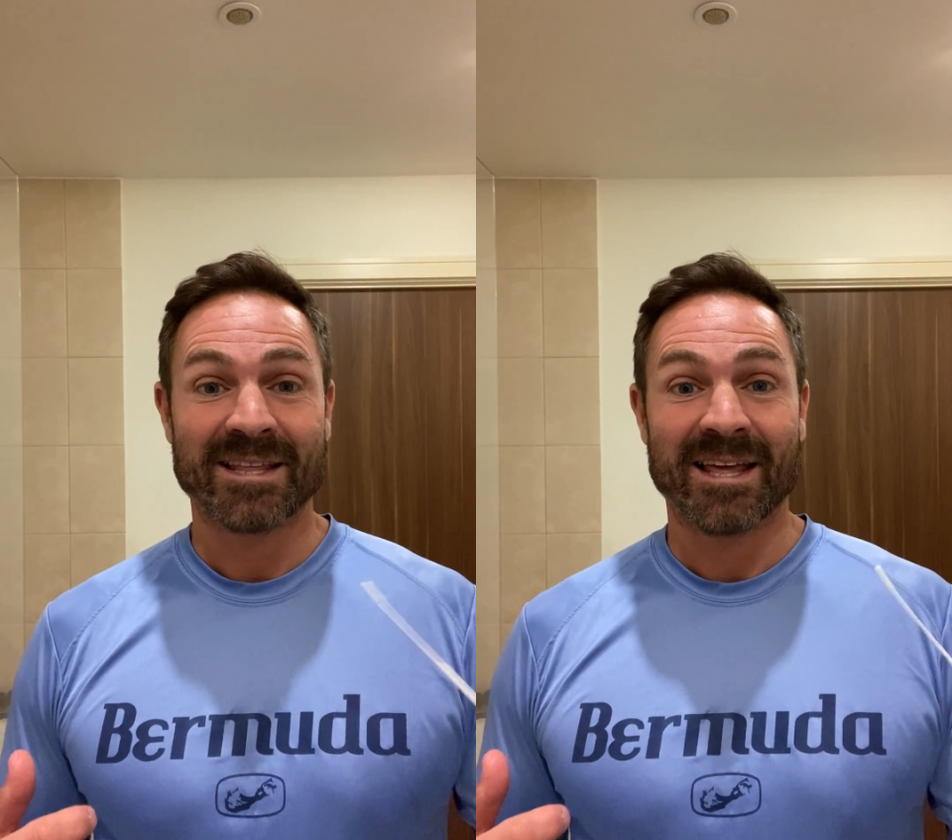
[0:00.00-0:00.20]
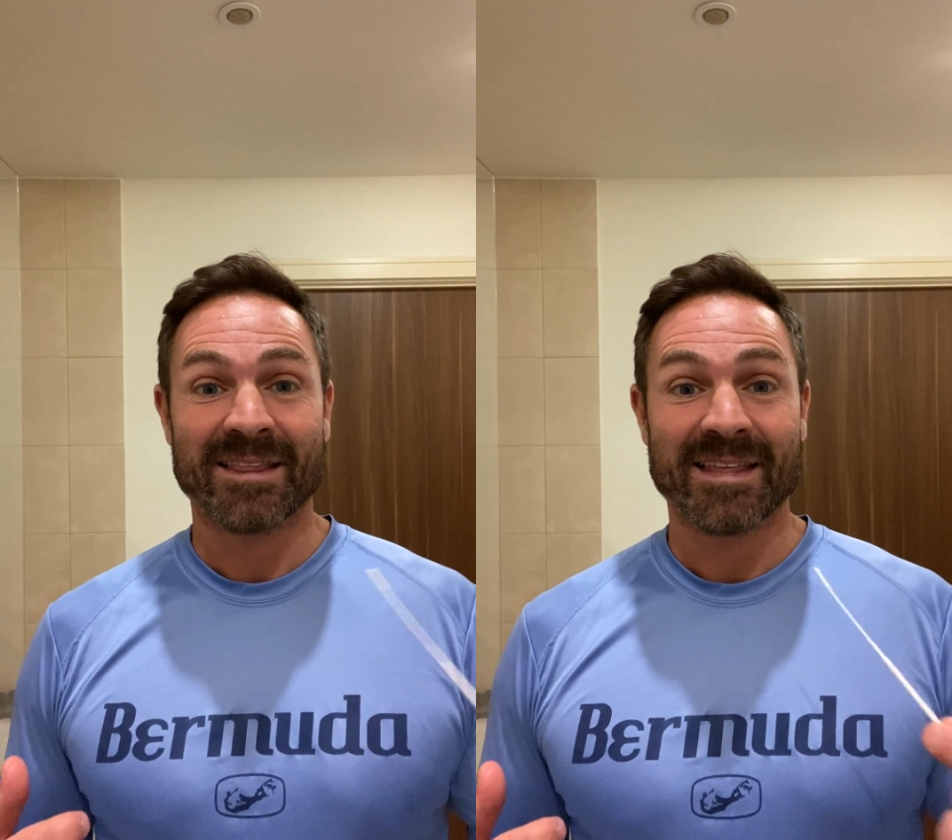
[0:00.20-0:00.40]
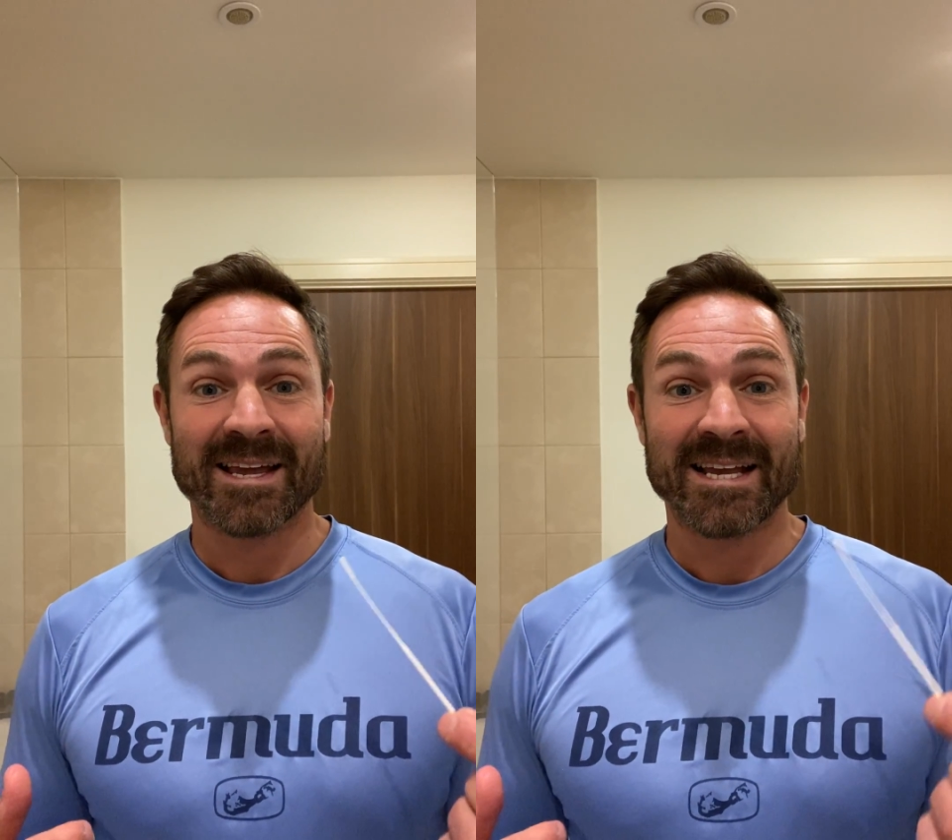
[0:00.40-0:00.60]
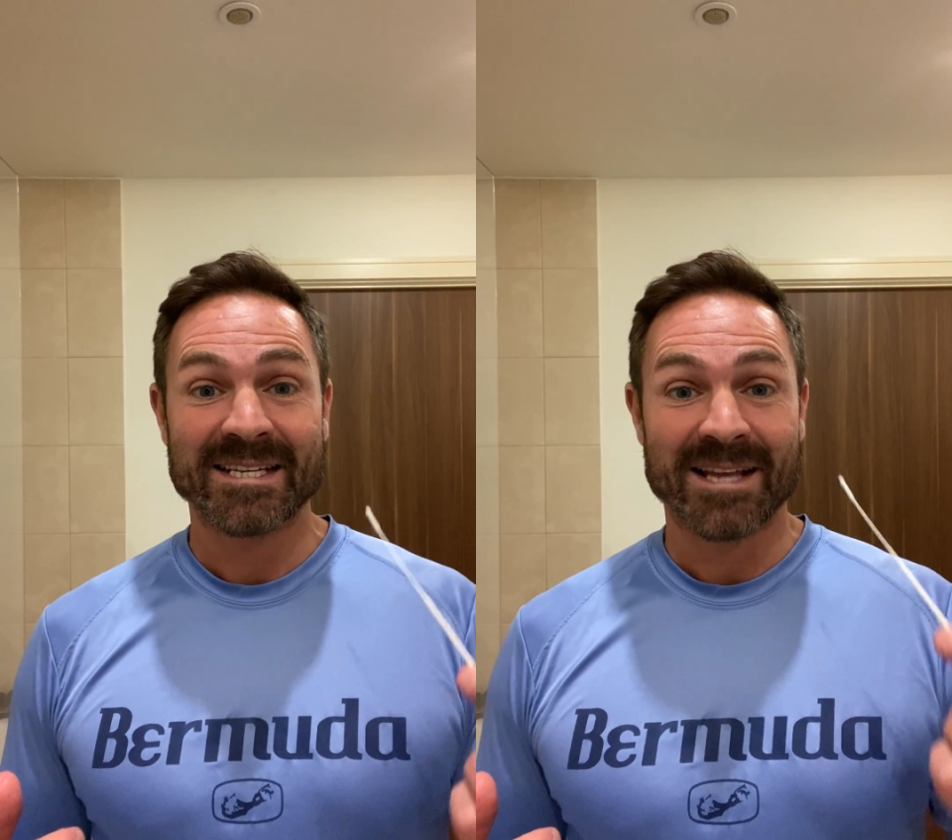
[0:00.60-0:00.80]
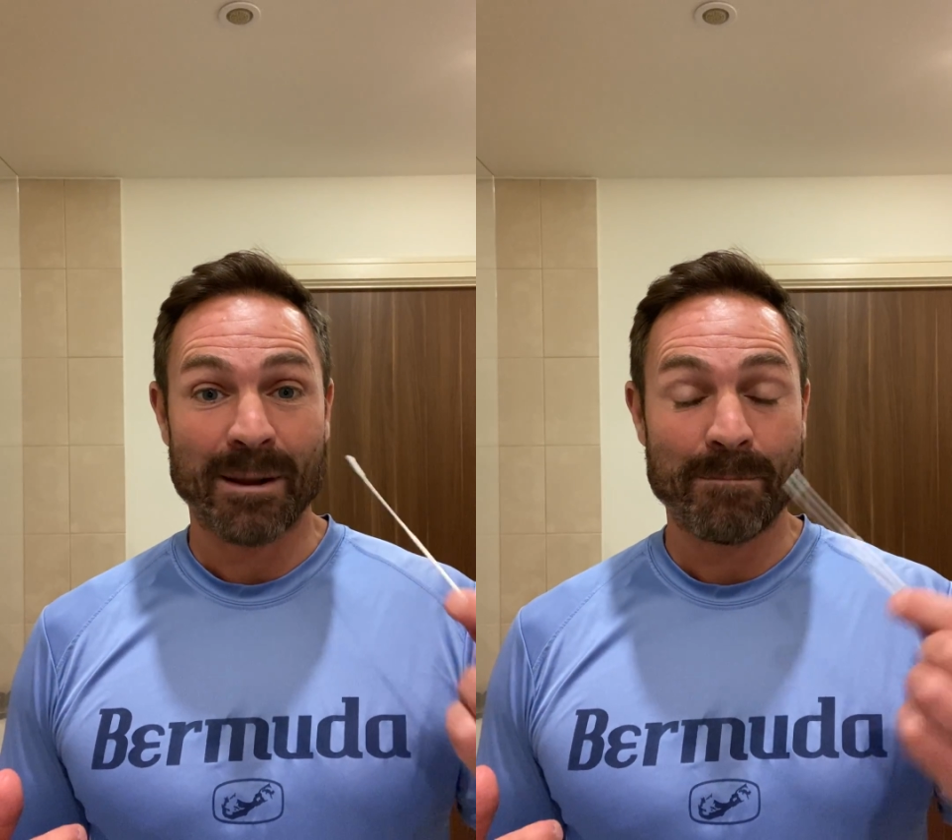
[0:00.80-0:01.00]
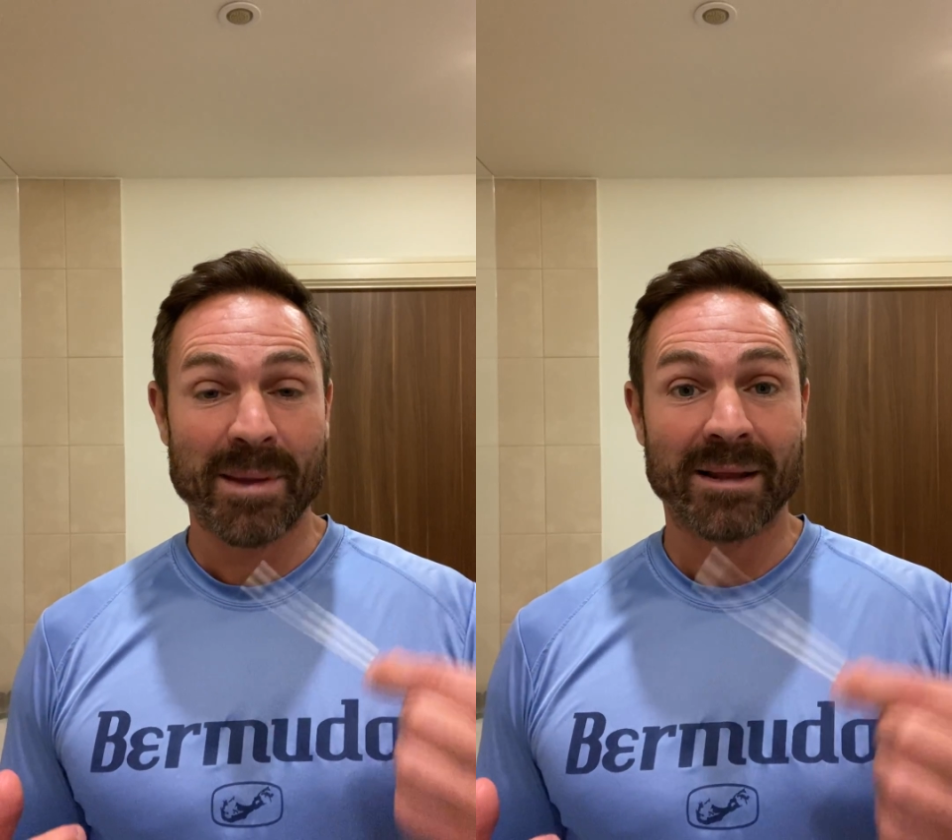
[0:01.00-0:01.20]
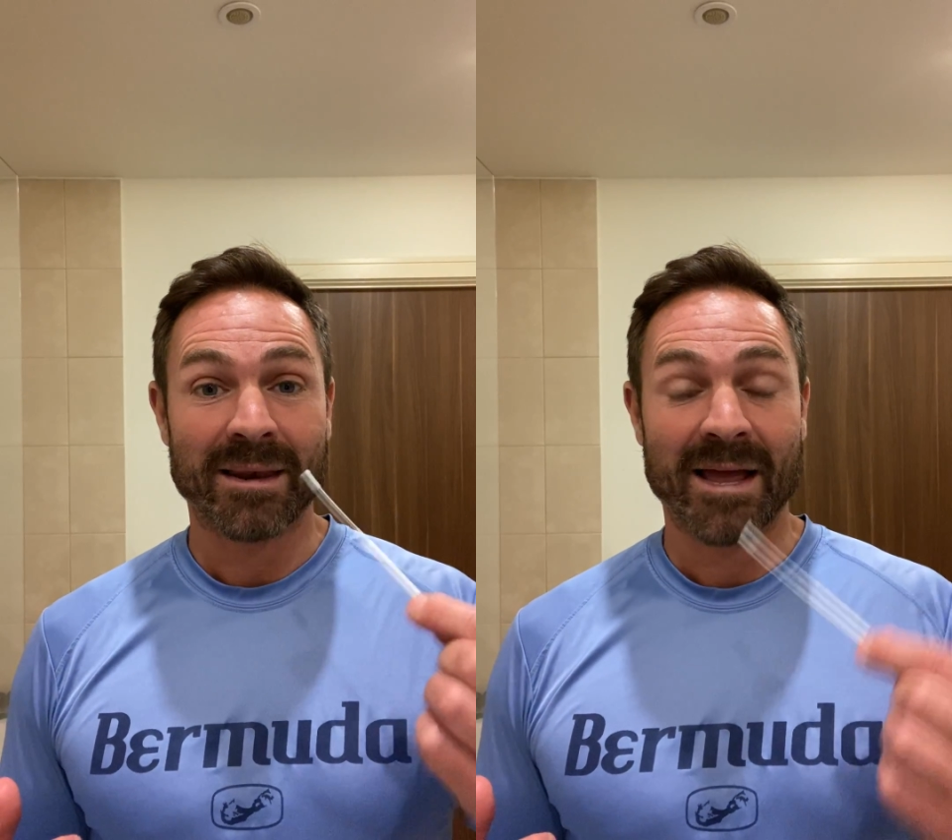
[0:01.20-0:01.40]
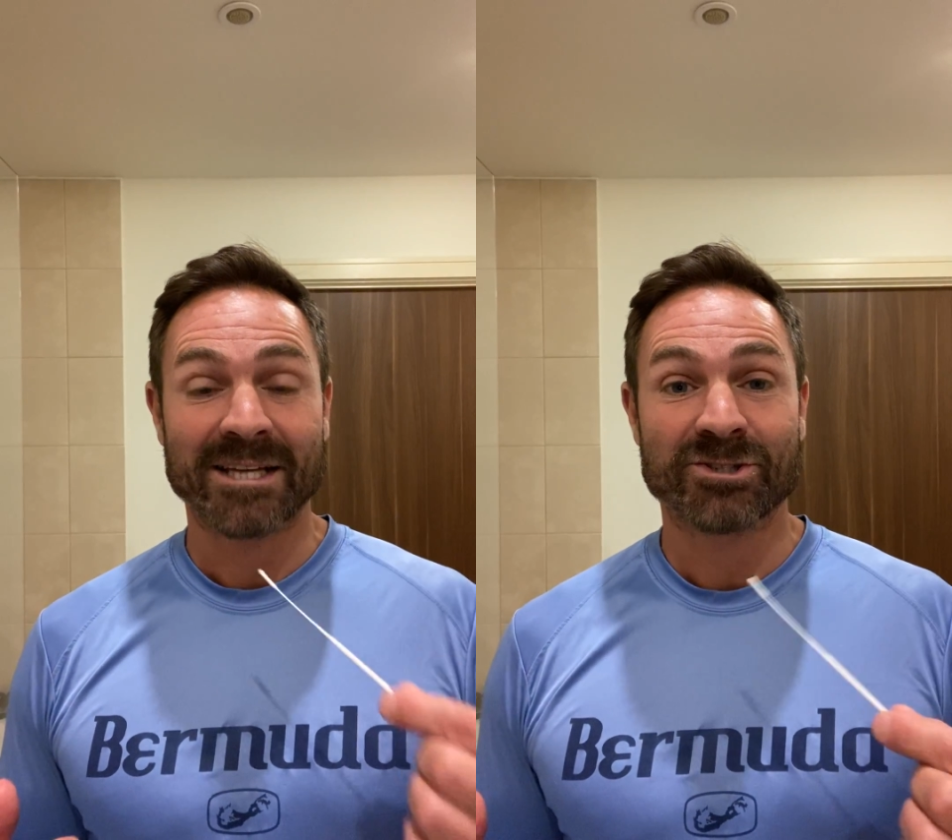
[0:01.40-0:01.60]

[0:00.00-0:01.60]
that there is like a bell-like